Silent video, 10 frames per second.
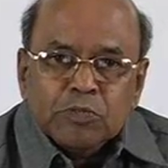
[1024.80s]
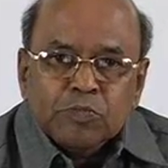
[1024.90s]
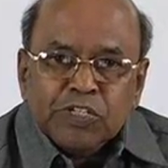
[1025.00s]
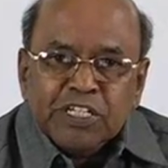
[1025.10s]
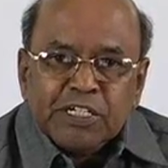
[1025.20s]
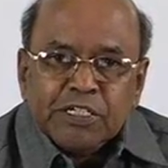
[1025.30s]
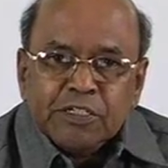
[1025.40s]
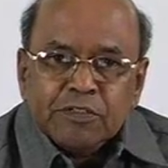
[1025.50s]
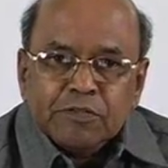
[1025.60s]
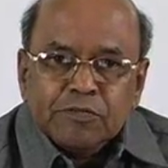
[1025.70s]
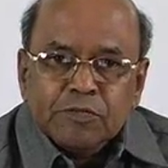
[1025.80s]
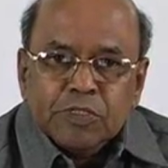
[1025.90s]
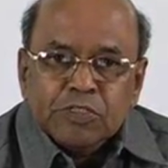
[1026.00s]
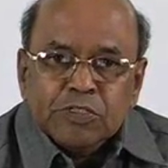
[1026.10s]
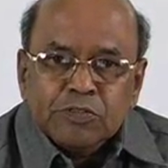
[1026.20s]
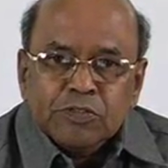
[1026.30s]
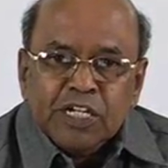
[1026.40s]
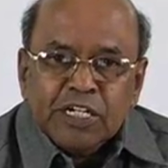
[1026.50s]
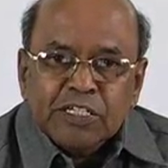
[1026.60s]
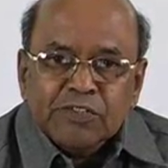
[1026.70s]
projected to
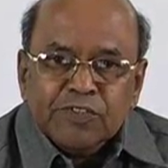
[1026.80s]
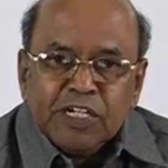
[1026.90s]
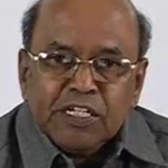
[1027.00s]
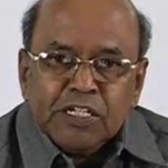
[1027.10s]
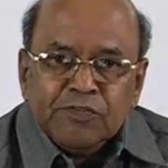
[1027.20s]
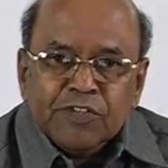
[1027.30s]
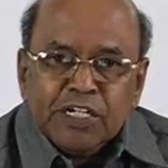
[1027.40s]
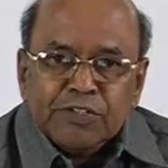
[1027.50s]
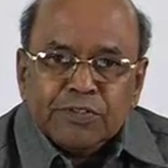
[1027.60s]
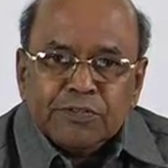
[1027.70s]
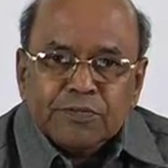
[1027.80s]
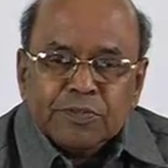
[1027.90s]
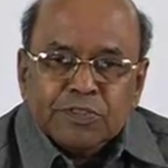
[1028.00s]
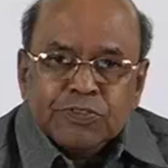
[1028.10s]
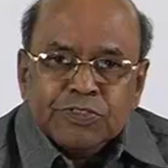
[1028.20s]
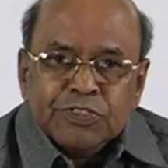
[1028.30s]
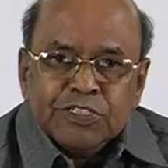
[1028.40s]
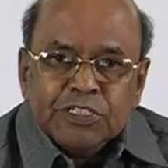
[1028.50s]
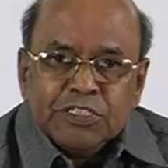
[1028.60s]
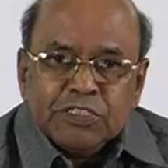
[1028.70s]
get the final front view.
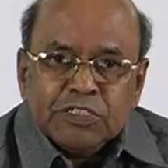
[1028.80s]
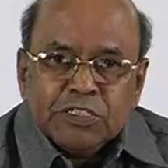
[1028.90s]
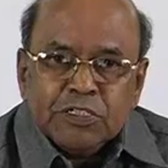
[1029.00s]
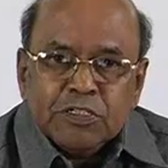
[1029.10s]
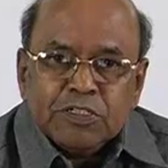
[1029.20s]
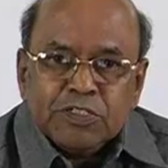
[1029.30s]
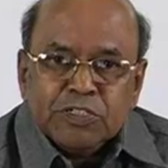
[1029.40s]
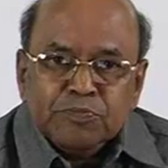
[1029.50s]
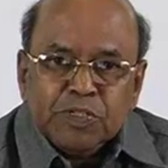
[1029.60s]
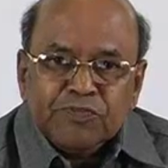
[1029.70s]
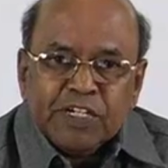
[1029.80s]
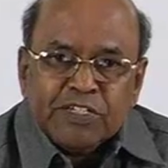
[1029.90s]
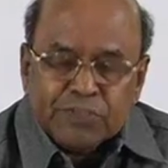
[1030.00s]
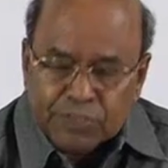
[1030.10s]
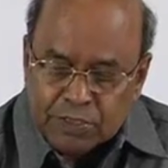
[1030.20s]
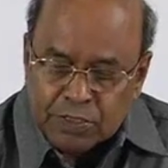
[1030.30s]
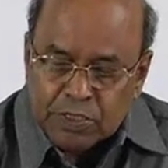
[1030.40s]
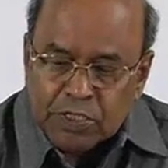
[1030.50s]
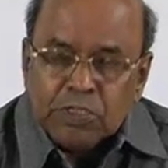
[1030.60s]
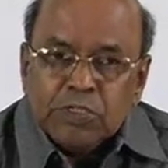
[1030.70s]
So this simplifies.
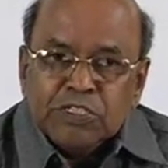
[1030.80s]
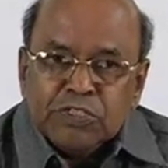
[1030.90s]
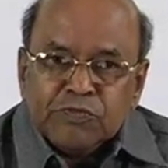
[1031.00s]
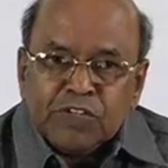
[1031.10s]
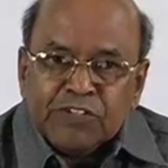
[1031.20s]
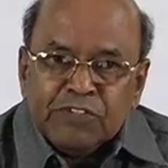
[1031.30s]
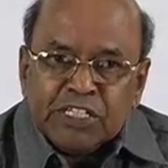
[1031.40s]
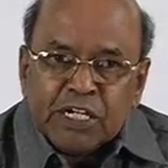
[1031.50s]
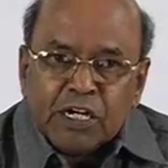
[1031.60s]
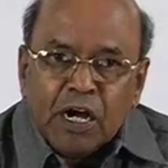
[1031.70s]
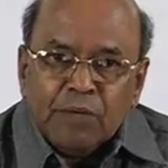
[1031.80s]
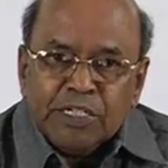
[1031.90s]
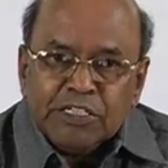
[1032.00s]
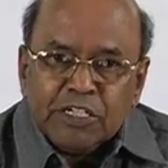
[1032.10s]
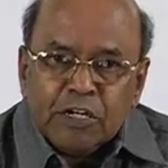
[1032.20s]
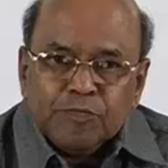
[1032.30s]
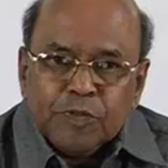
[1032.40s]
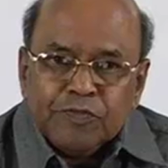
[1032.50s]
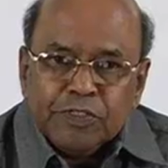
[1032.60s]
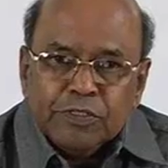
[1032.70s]
With a common top
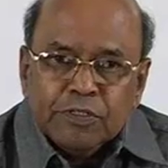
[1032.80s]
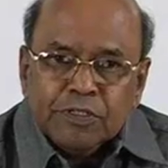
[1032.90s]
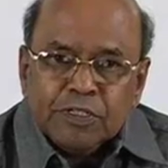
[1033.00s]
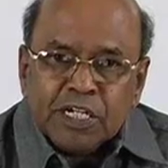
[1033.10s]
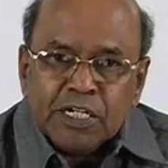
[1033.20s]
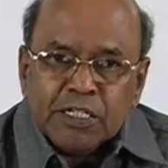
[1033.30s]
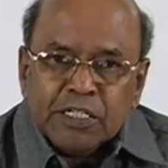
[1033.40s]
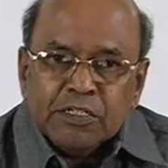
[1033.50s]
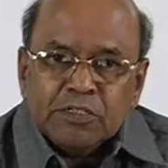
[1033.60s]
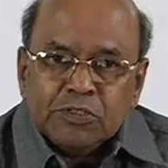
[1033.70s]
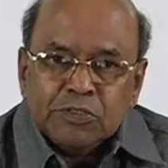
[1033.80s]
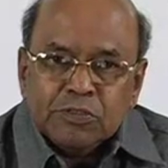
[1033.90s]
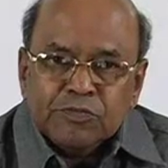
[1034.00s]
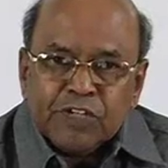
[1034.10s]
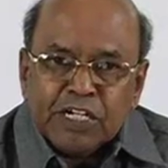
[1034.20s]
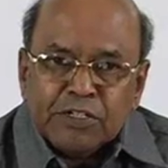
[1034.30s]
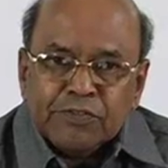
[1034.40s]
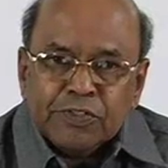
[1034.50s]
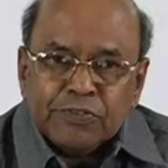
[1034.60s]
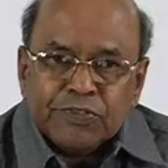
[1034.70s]
view, you get the 2 front
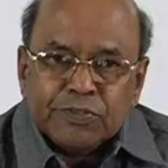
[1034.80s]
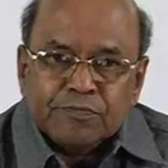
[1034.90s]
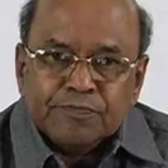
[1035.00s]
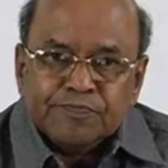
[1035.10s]
views.